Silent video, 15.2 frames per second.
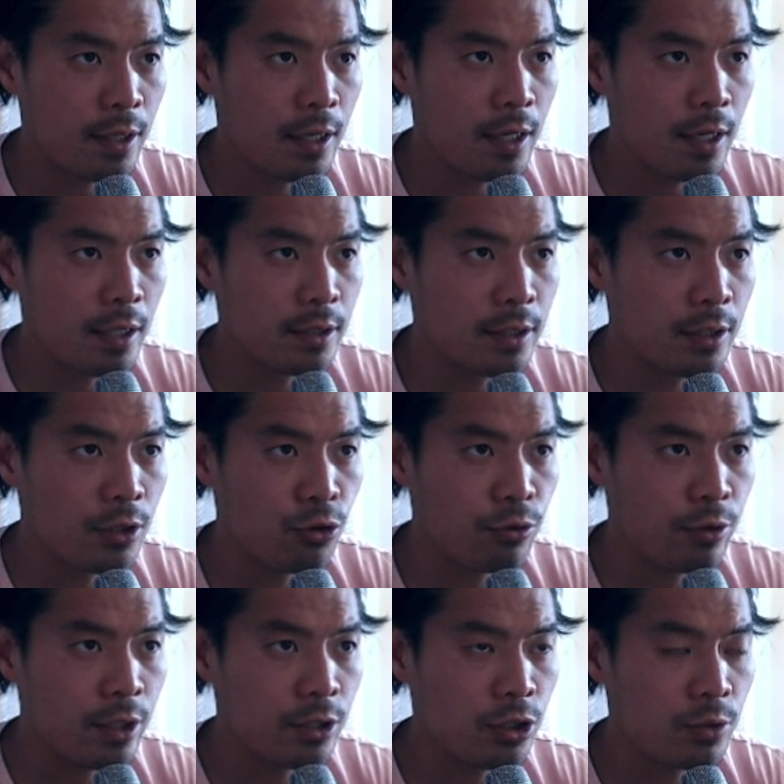is going to
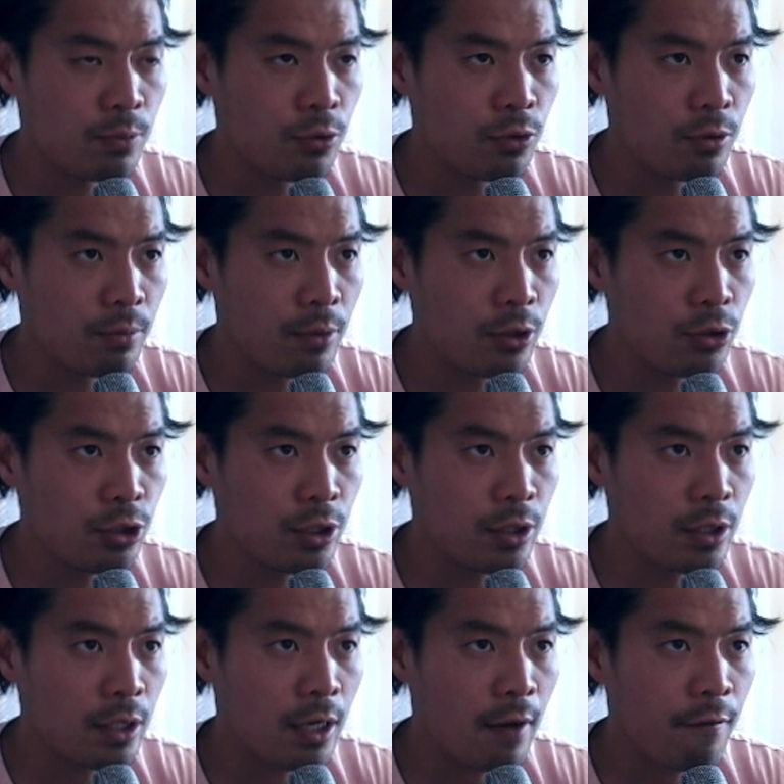create a smoother motion.
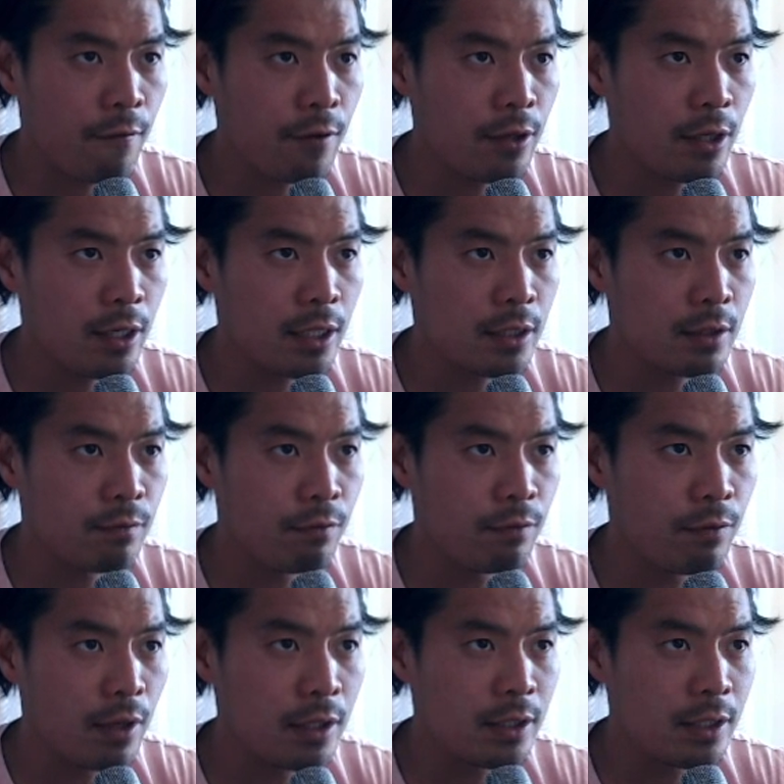Like I feel like it's
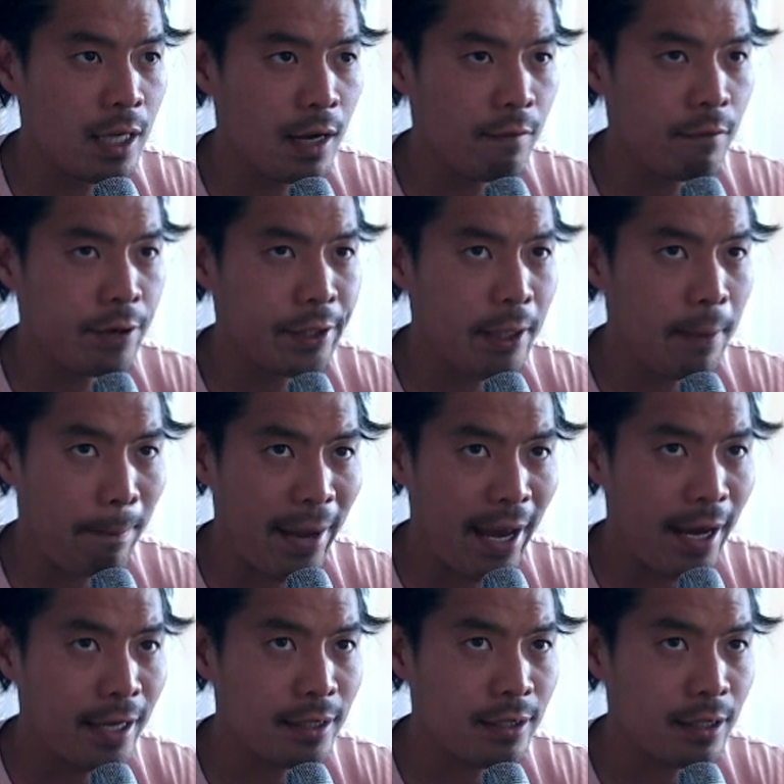not very
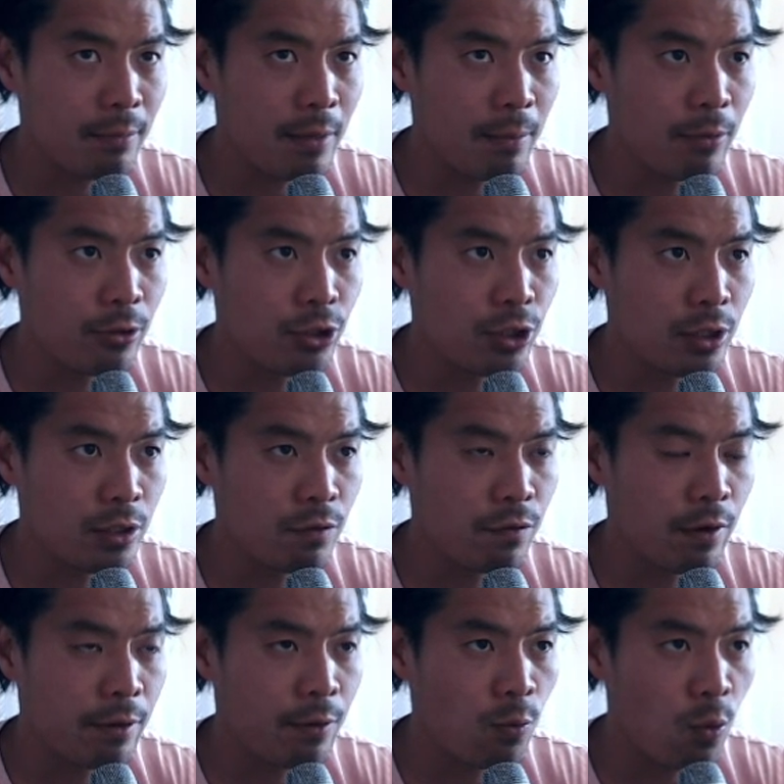compact. Like my motion is
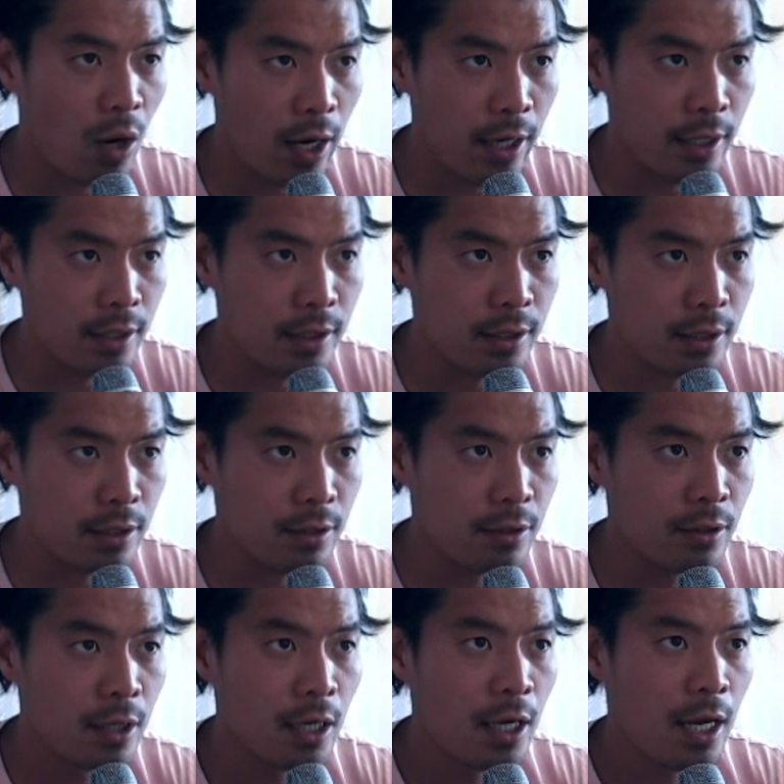very wide still,
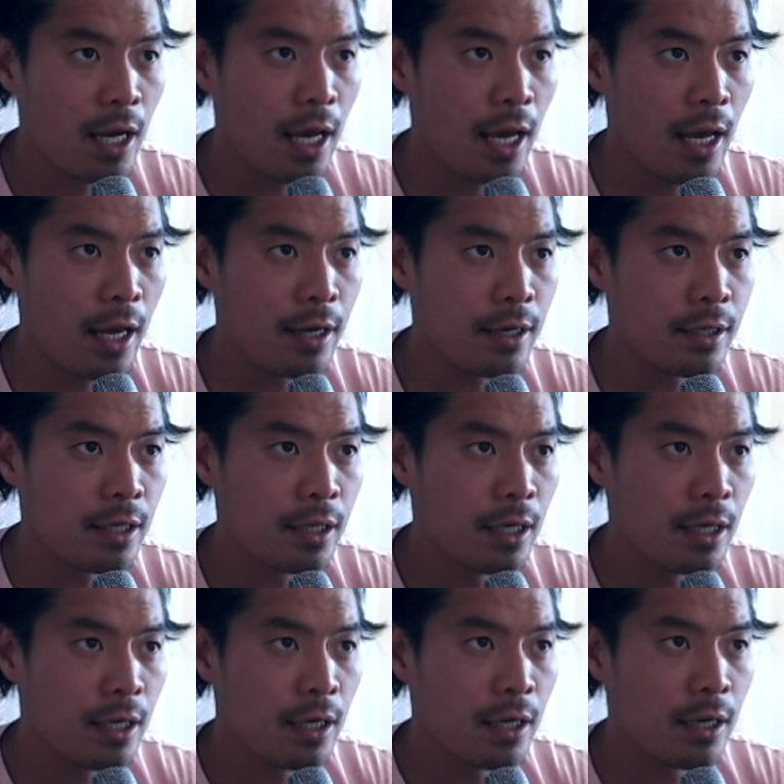and
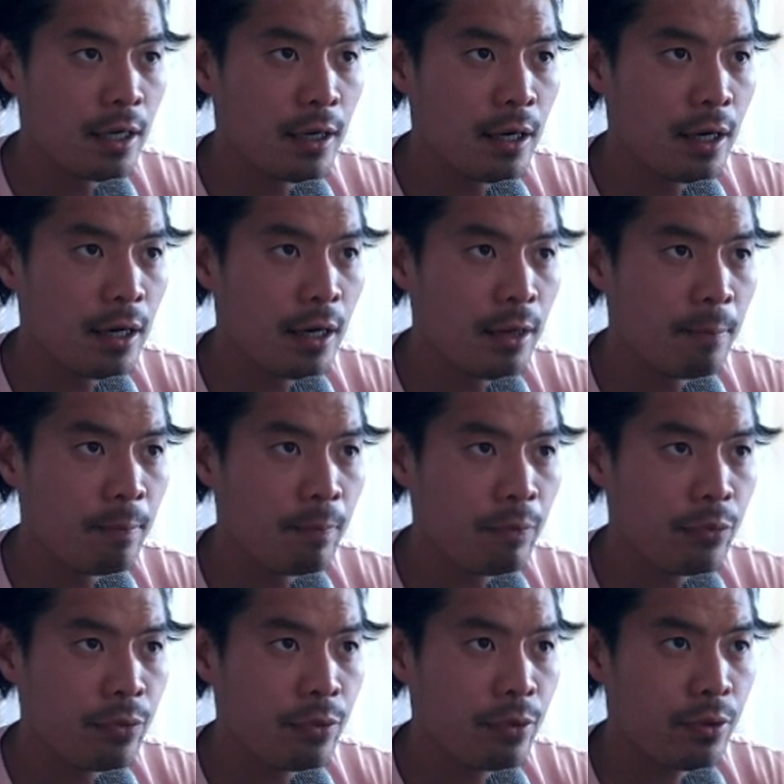I
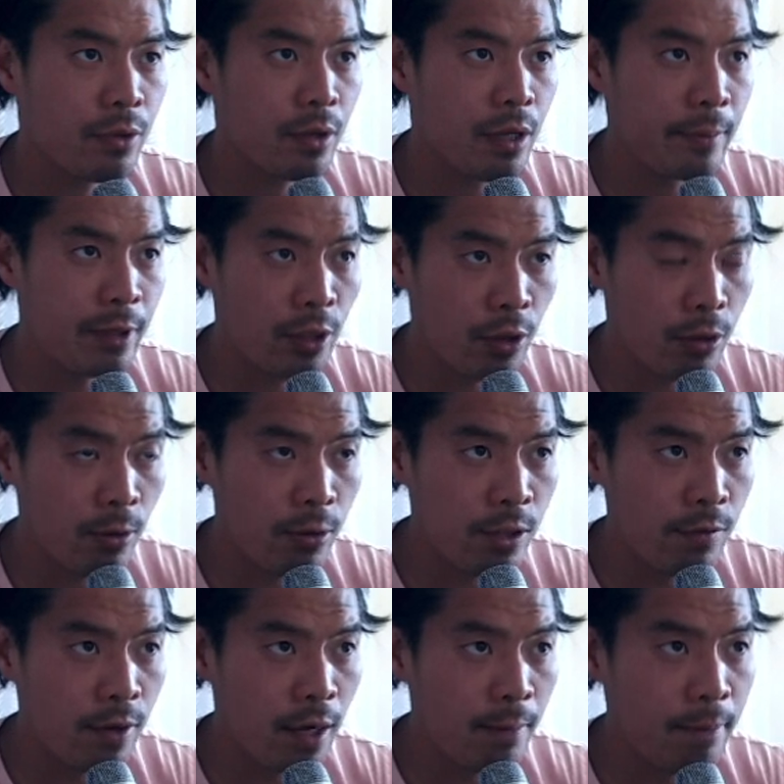mean the throws
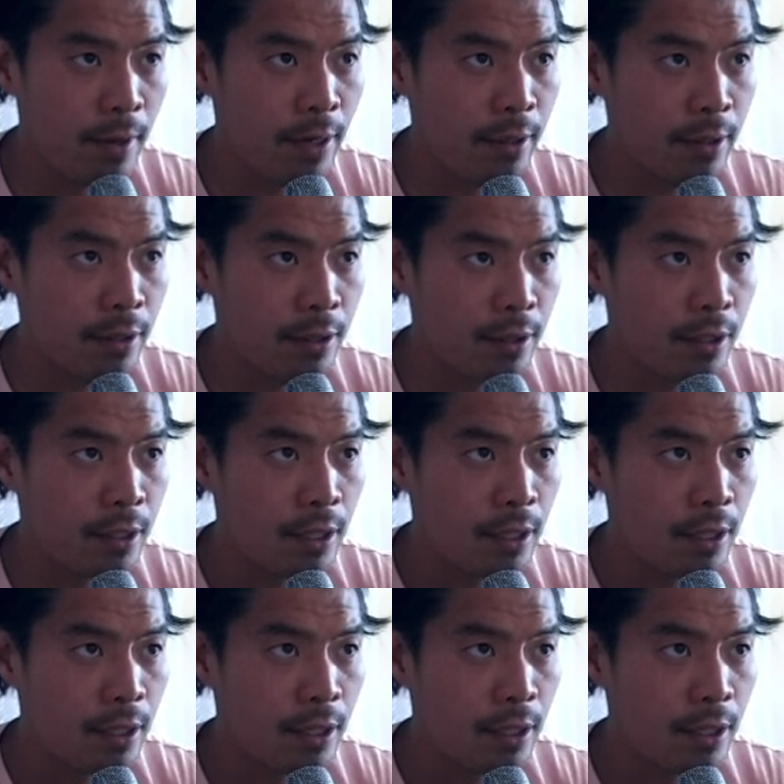have gotten better.